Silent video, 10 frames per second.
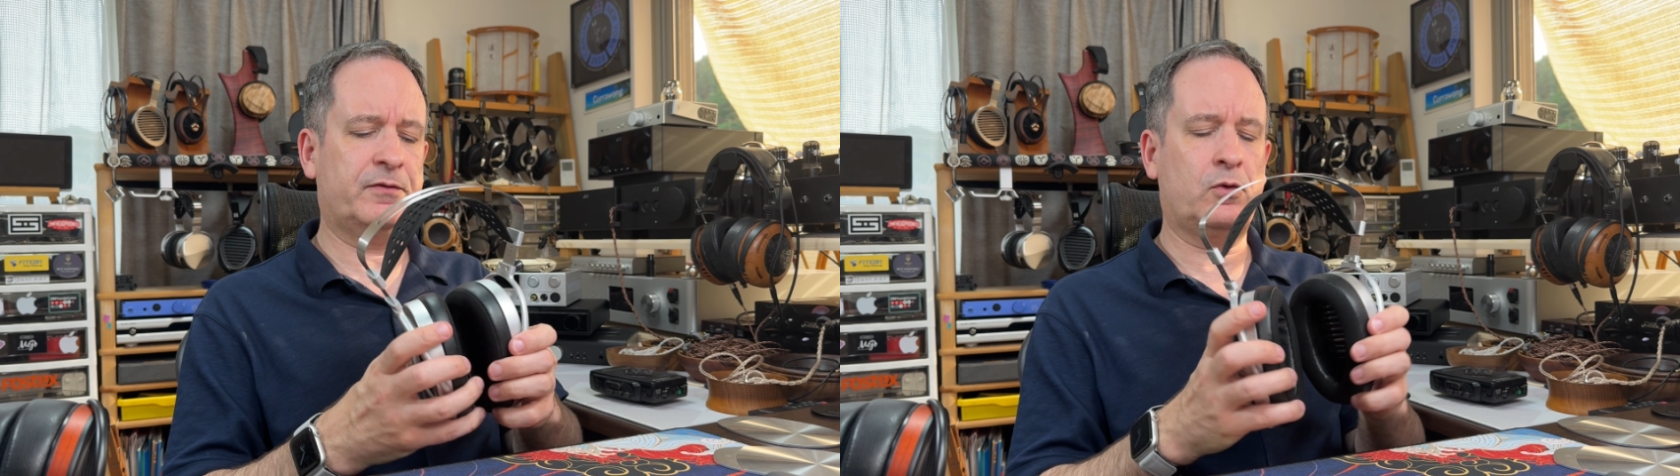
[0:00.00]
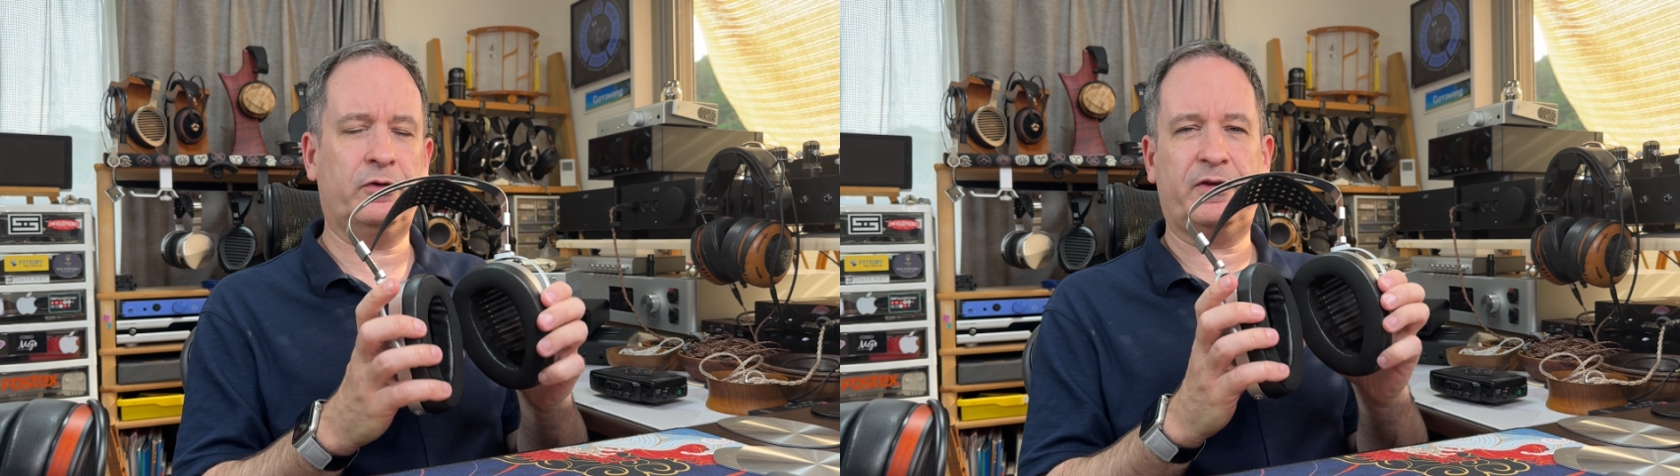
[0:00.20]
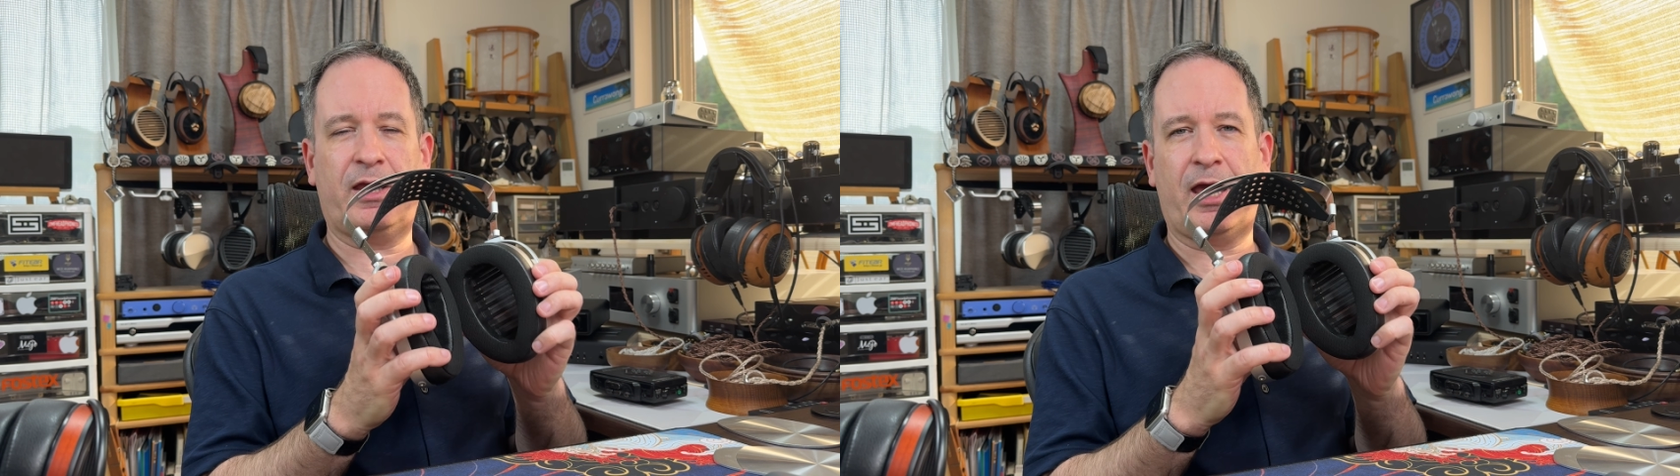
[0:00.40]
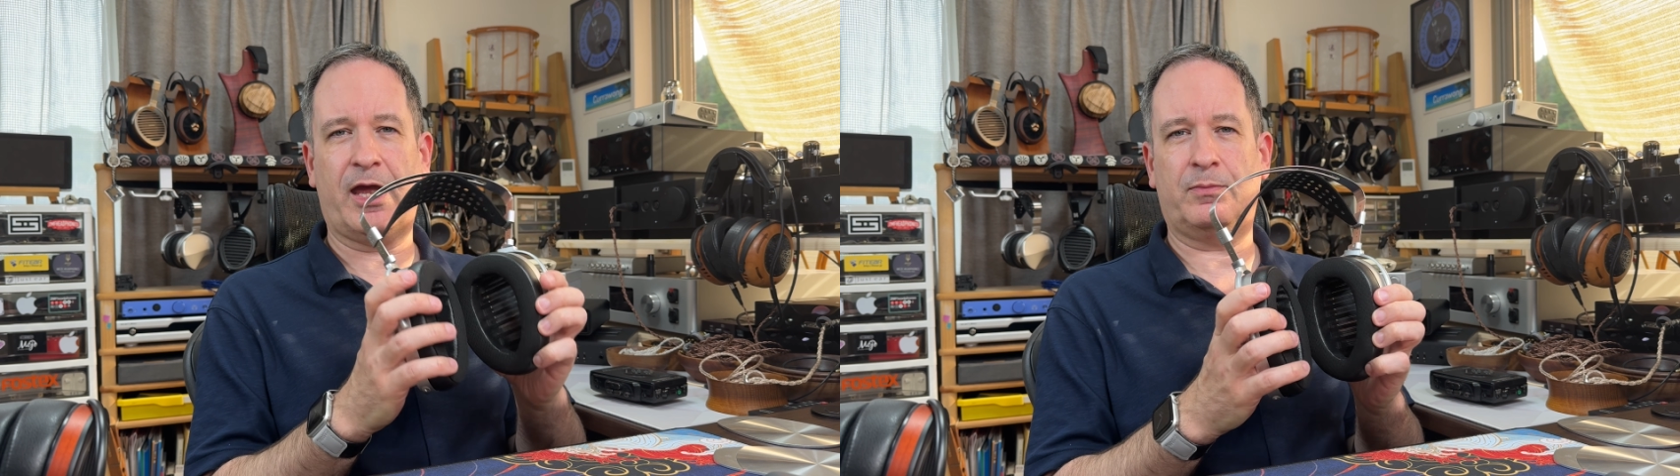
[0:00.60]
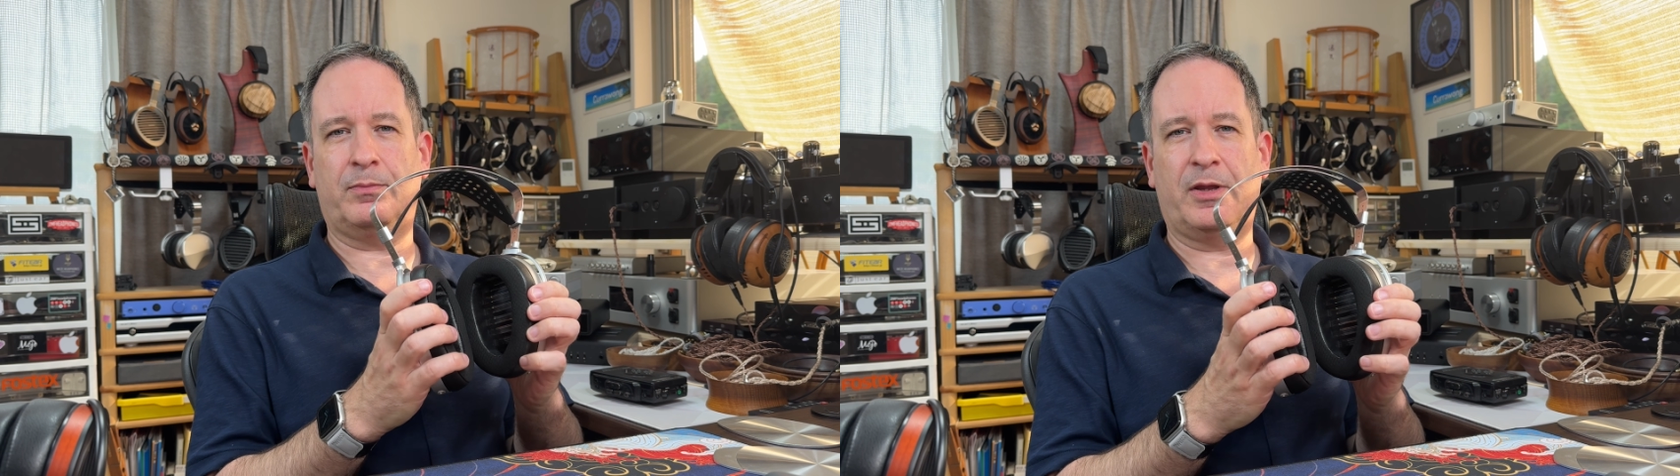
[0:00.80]
of course, the
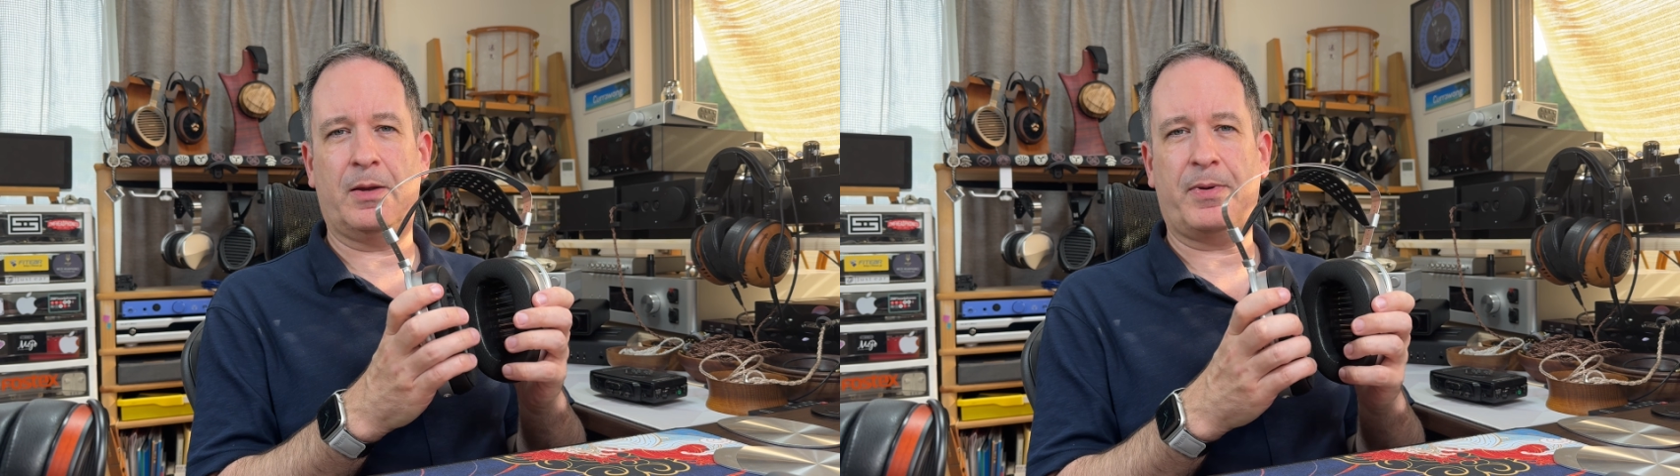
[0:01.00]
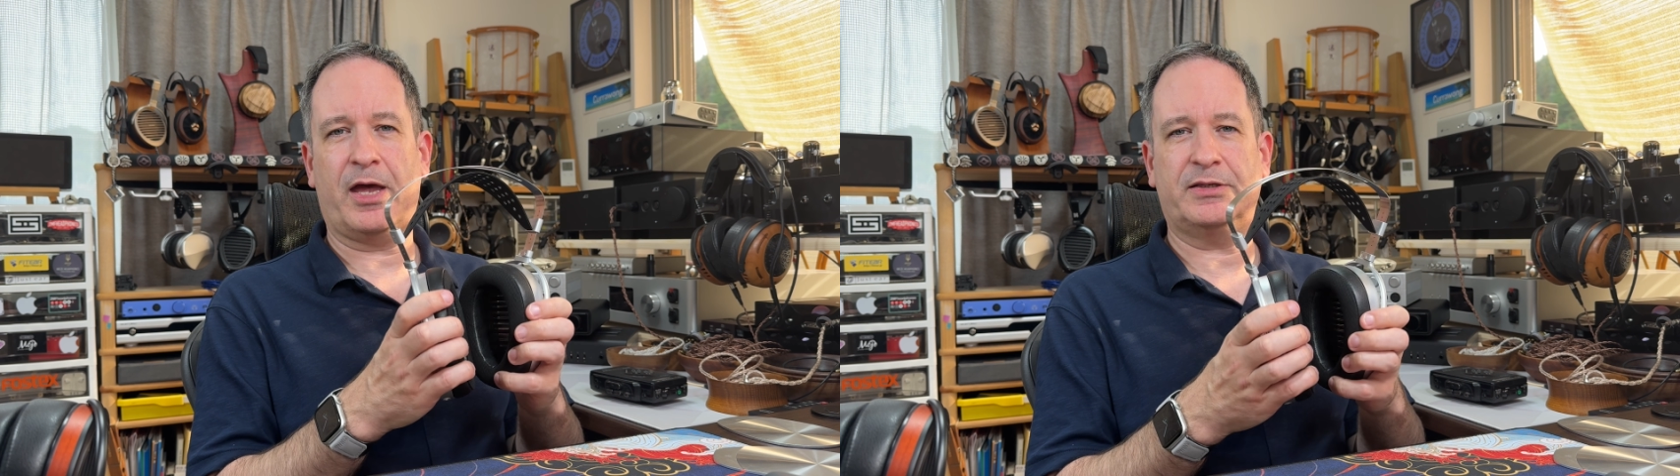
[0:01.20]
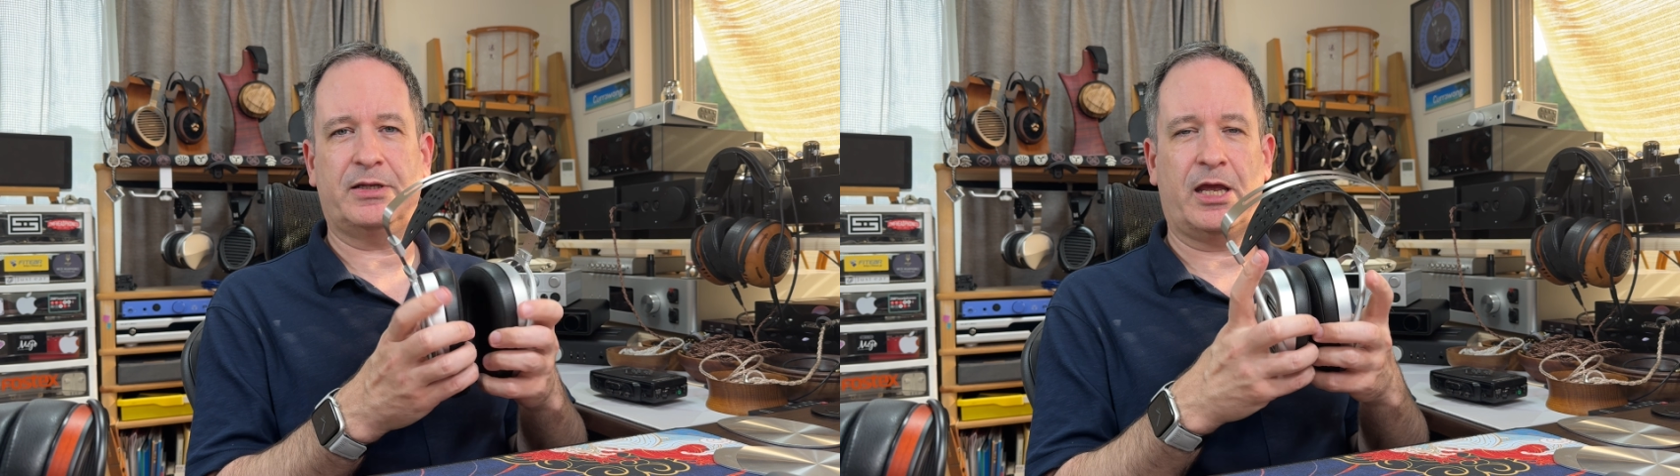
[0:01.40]
earpads and